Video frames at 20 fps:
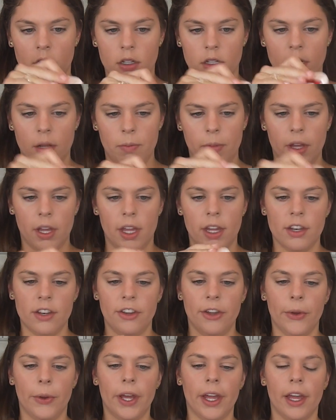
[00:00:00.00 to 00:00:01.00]
dip it
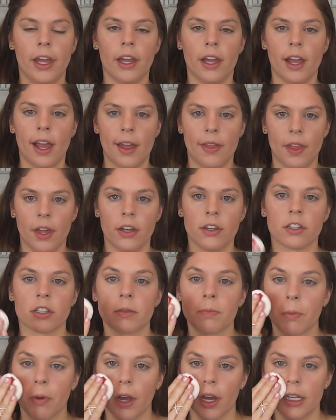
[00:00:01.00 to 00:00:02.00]
into it and then
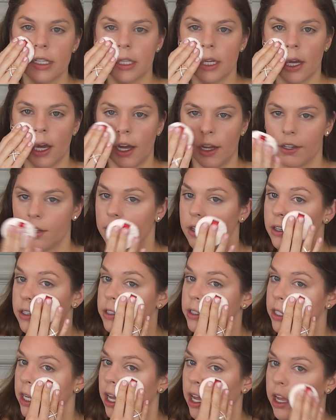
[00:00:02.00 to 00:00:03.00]
just press it onto your
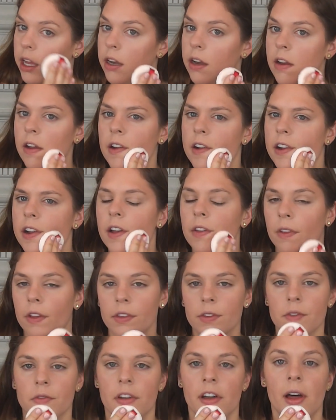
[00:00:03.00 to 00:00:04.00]
skin. And
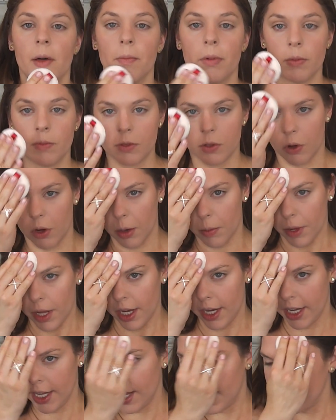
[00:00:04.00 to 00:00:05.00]
this will help absorb
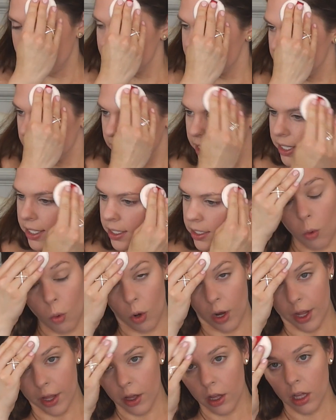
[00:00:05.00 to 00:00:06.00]
any excess
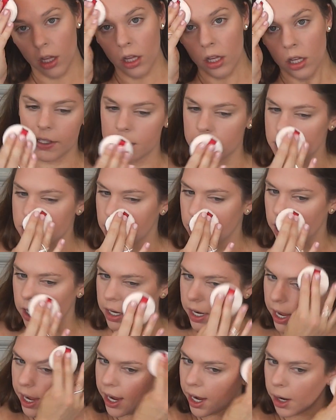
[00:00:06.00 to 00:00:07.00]
oil. This is a
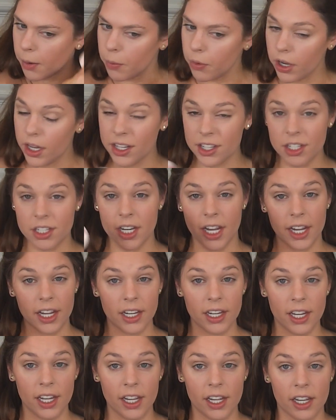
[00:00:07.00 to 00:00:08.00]
good airbrush
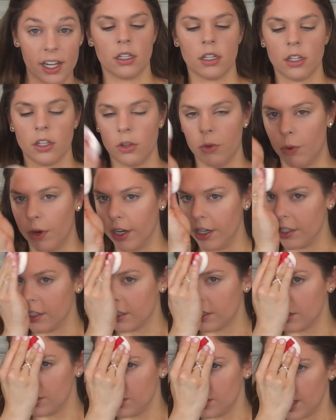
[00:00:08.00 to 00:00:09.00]
technique. You want to
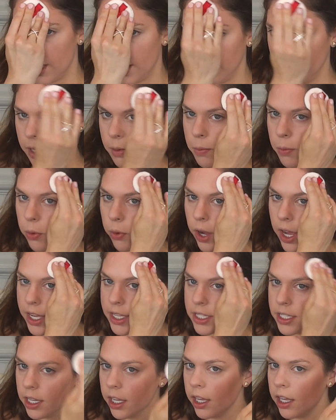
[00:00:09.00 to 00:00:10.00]
just gently
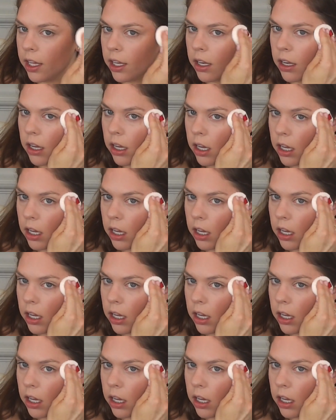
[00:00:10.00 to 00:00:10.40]
press it.